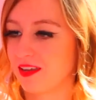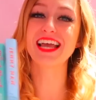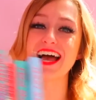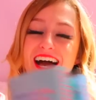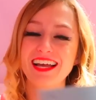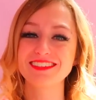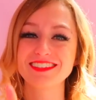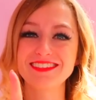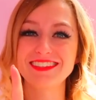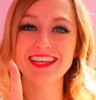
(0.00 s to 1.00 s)
But yeah, I
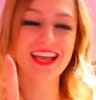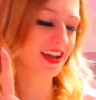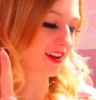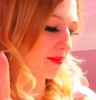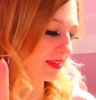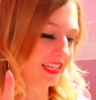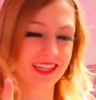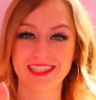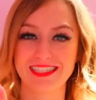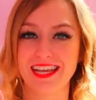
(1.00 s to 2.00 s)
also did get a comment the
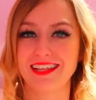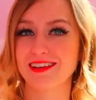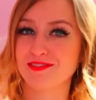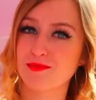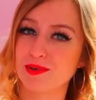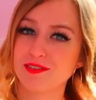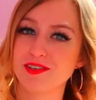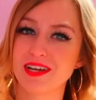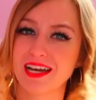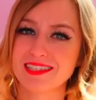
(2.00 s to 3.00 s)
other day from one of
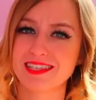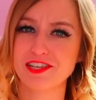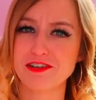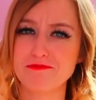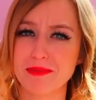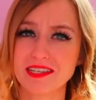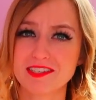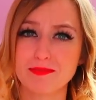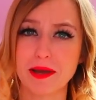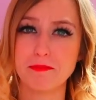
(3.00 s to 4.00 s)
you guys that you
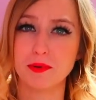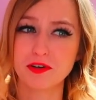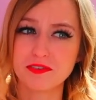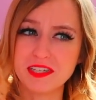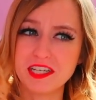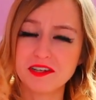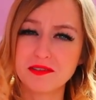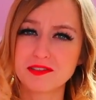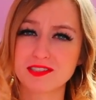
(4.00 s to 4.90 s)
missed my book video,